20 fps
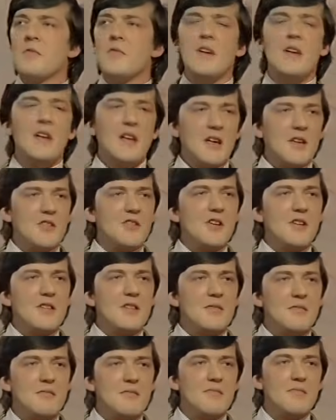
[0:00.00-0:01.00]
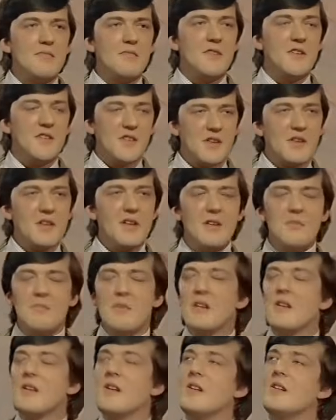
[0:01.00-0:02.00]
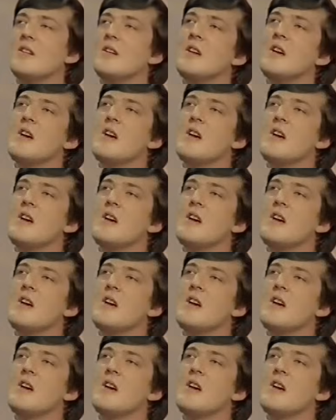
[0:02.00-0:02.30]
feeling each other, physically and mentally.